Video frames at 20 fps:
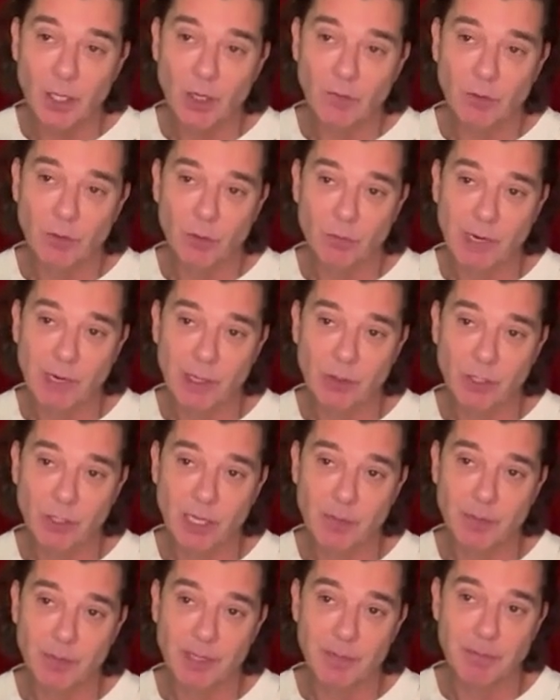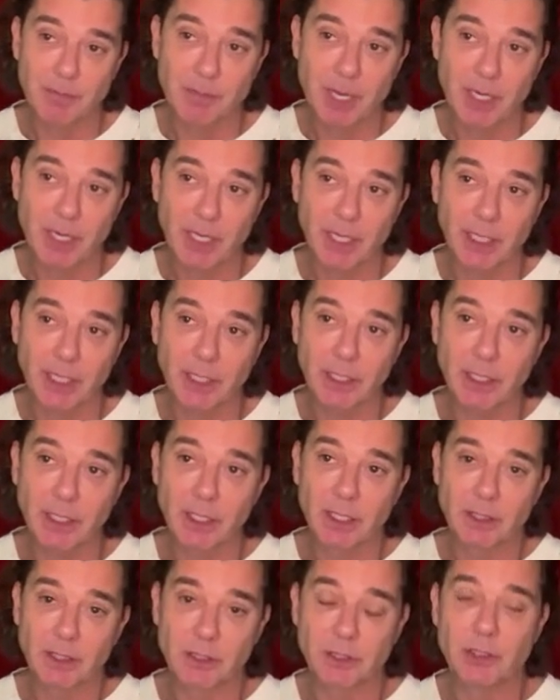for record company money
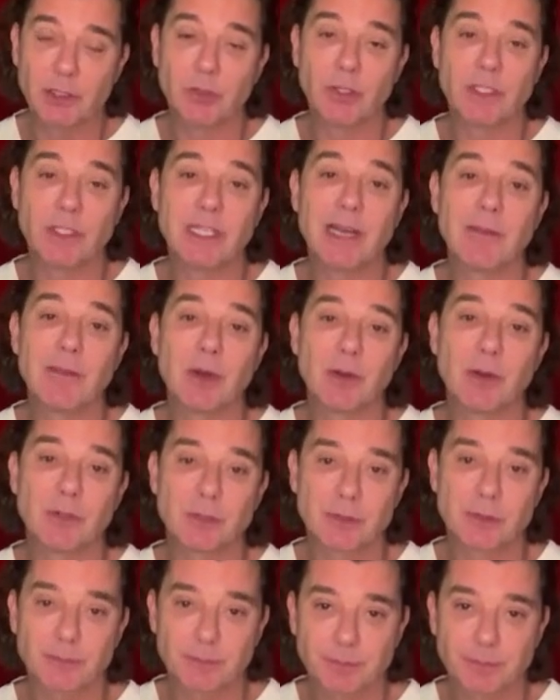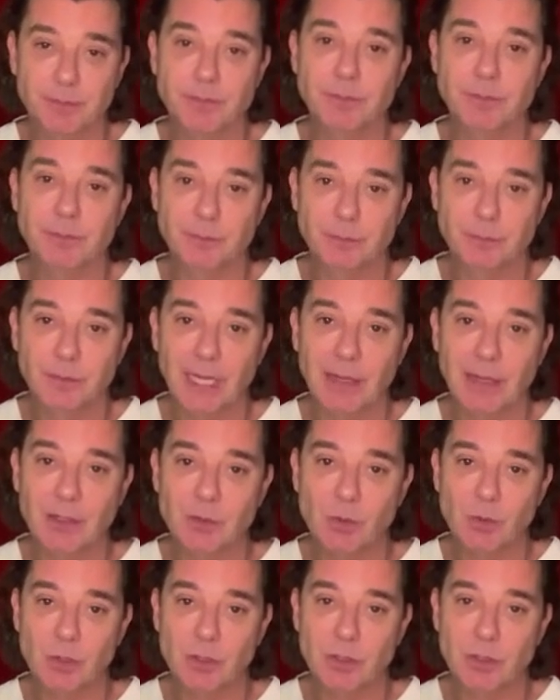to do the demos. That was
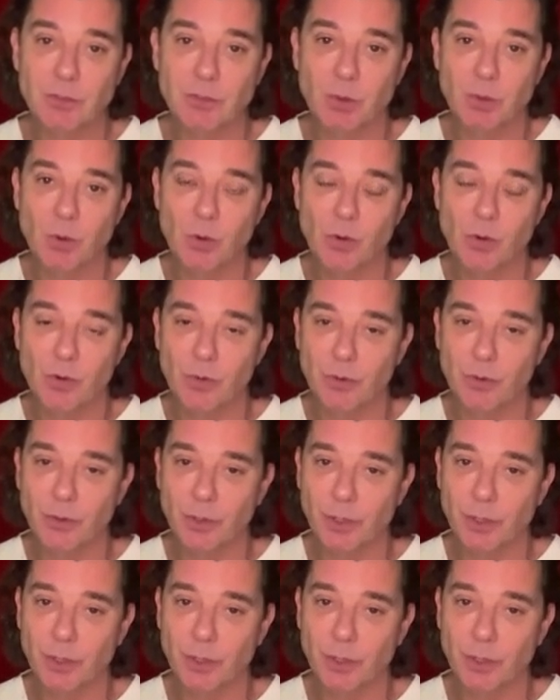what was important.